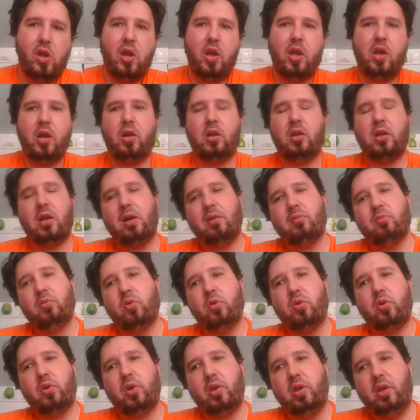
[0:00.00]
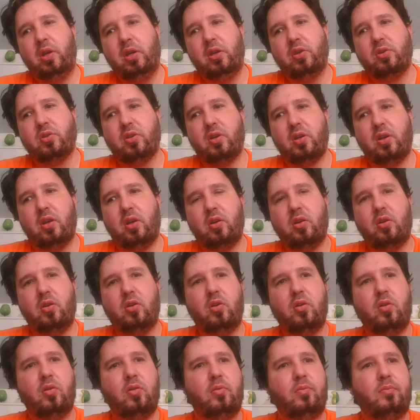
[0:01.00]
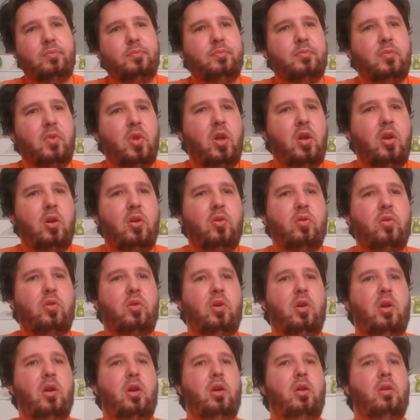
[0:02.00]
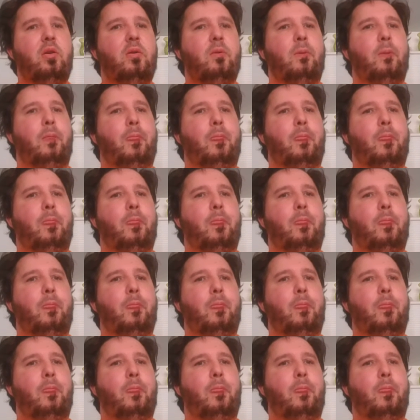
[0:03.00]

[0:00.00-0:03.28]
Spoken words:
and a lot more easy. Okay?